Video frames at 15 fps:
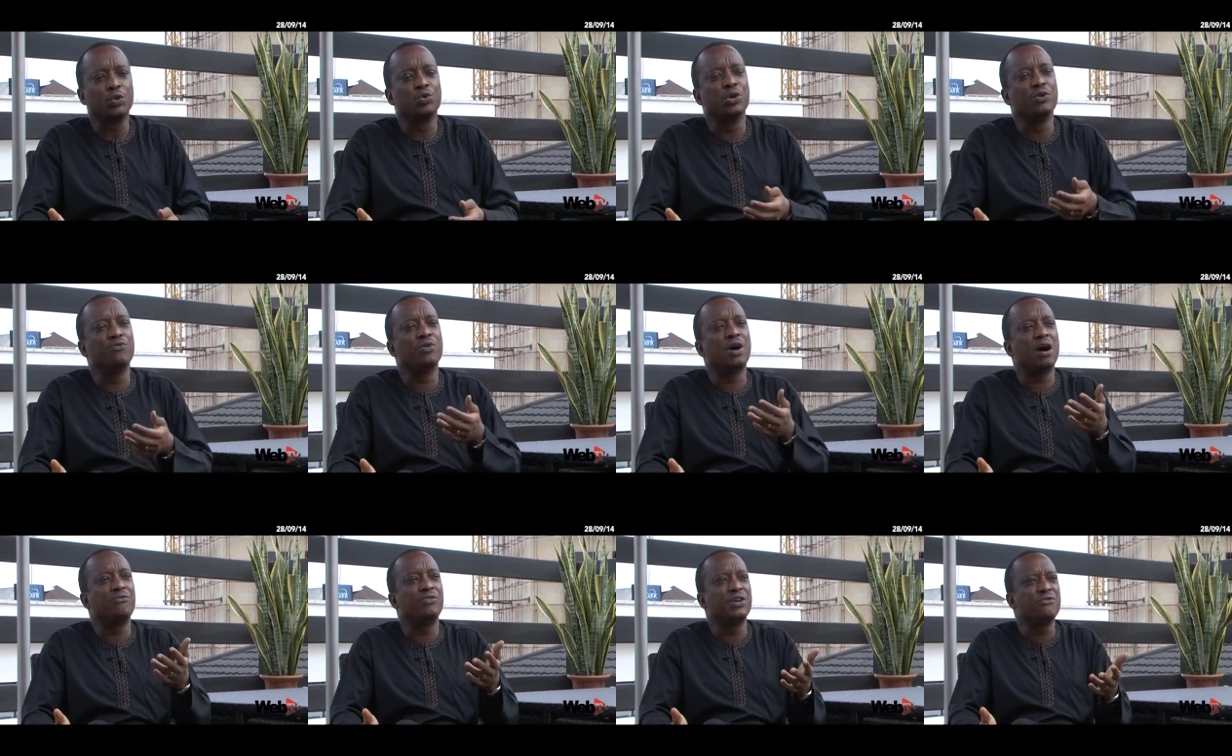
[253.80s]
You even
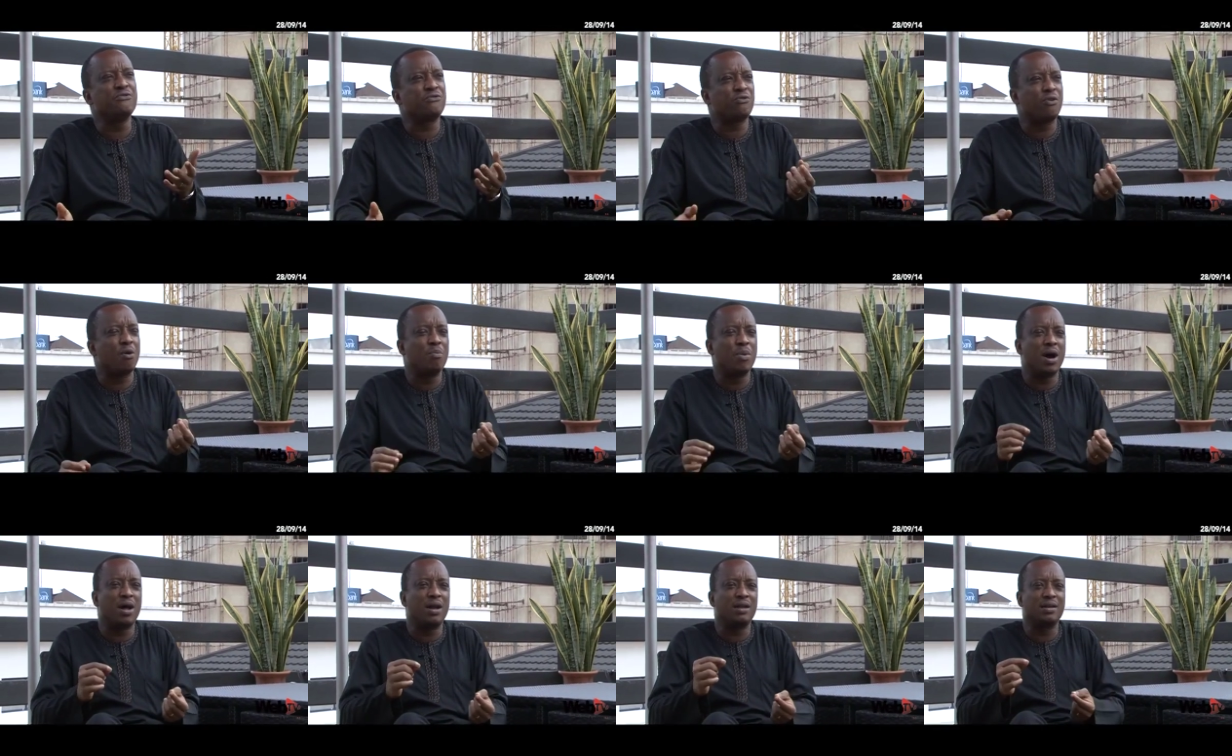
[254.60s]
have
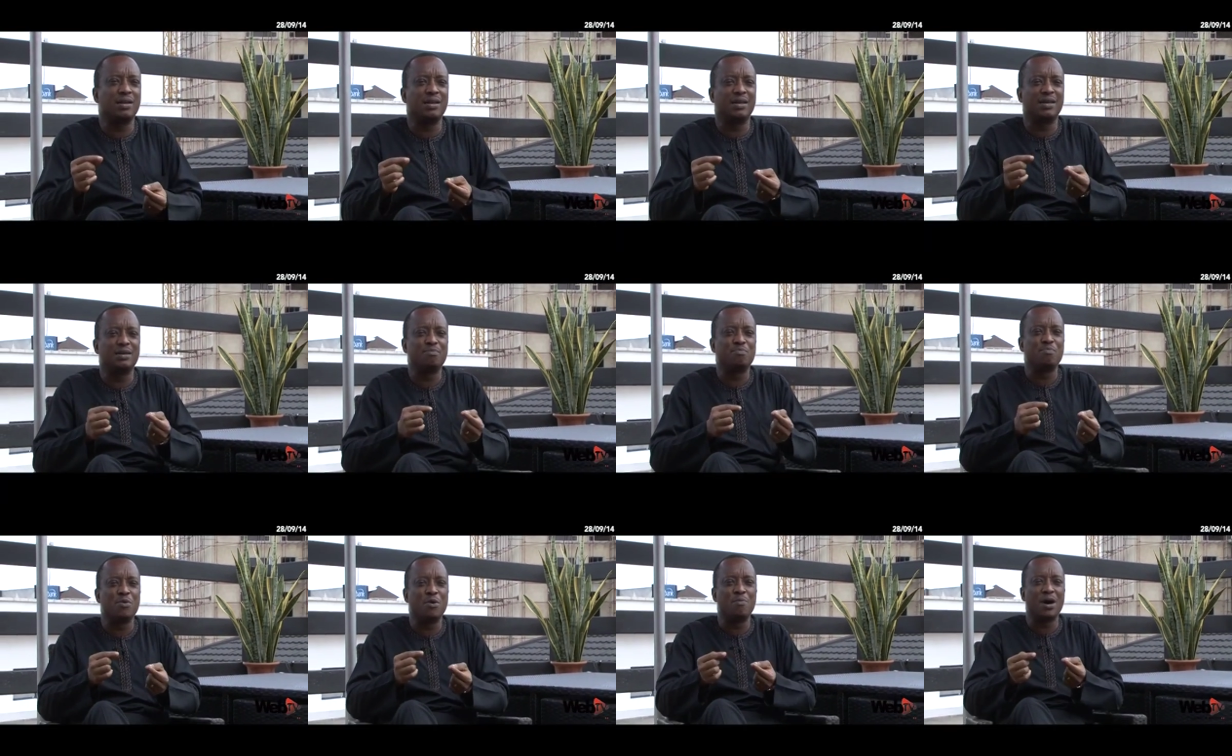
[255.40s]
informal uh,
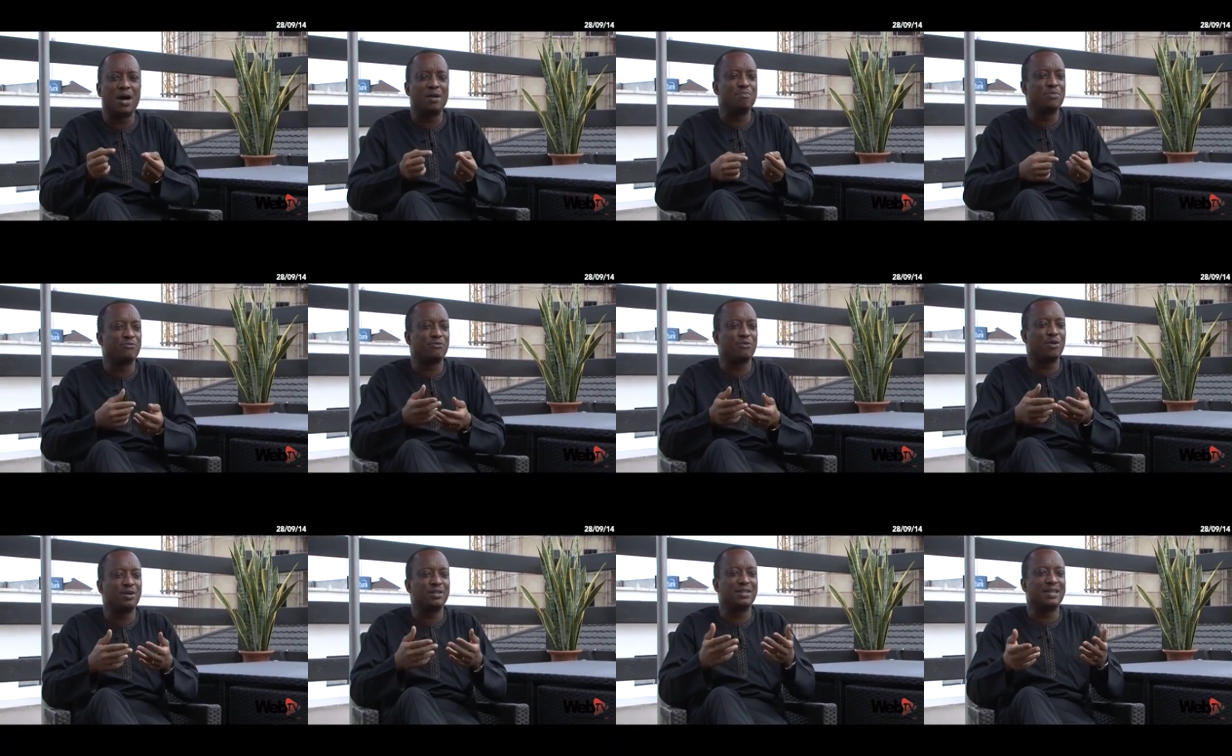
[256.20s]
mobile,
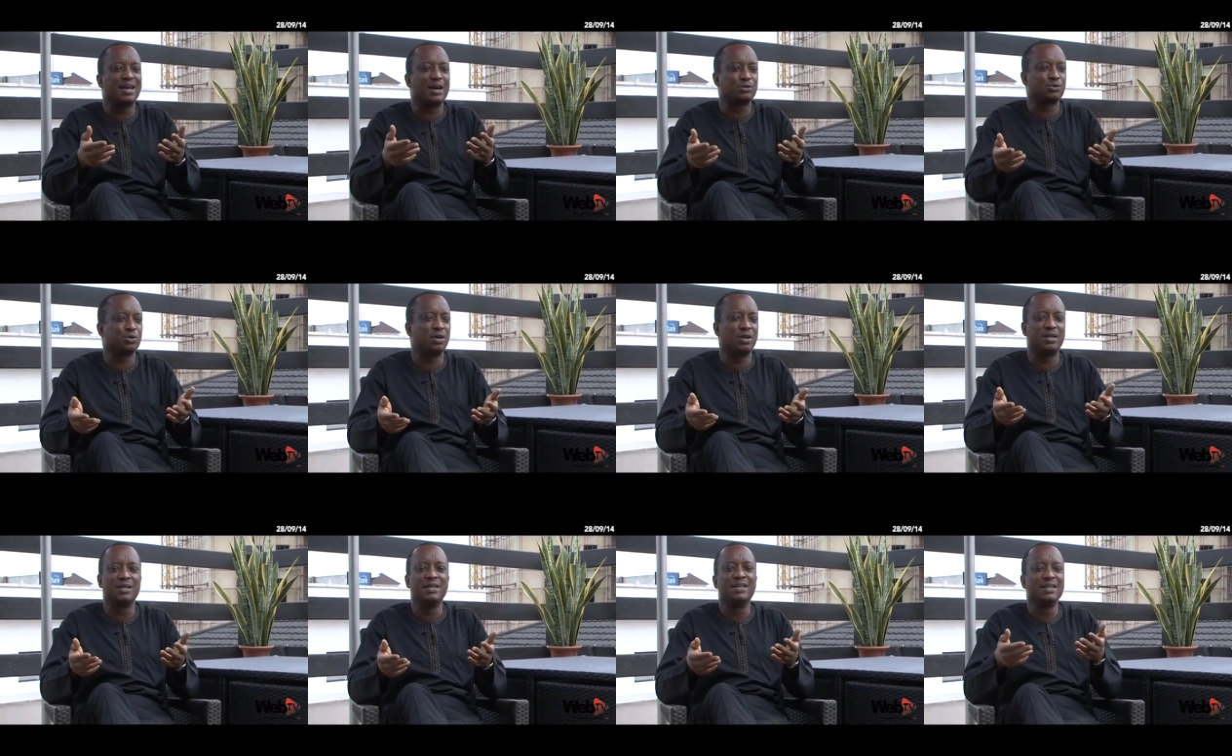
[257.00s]
before the
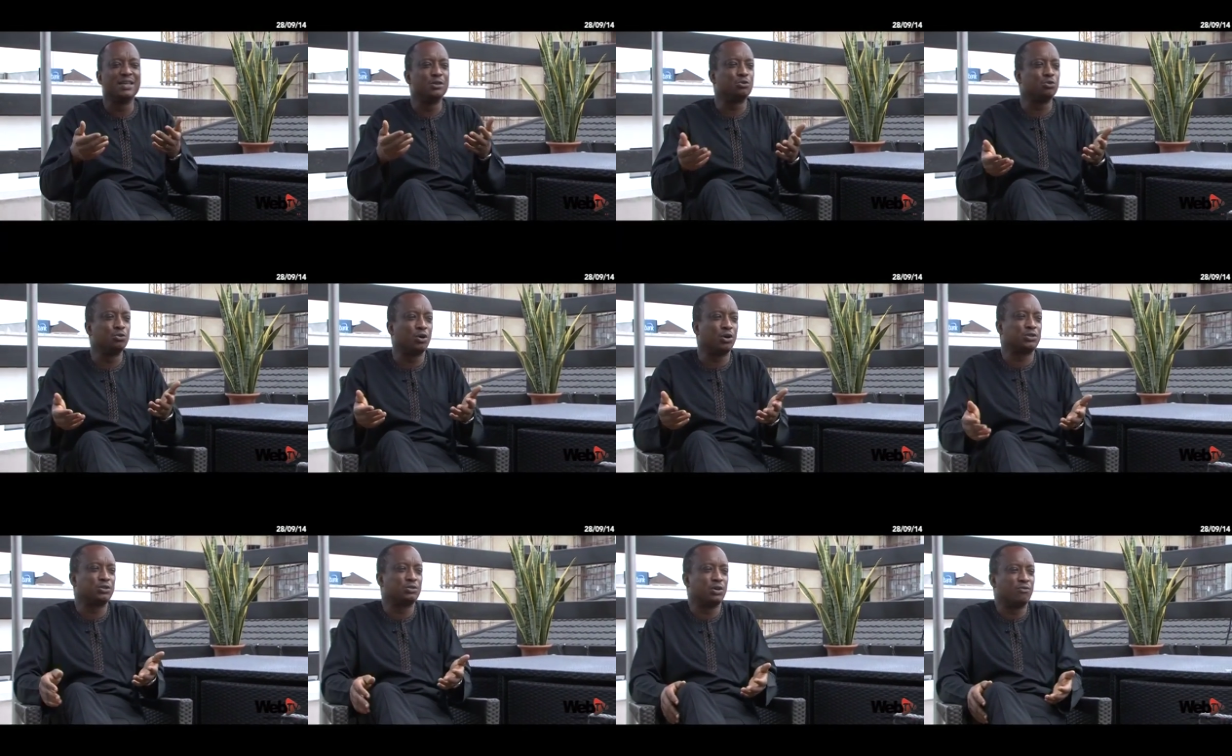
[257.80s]
actual introduction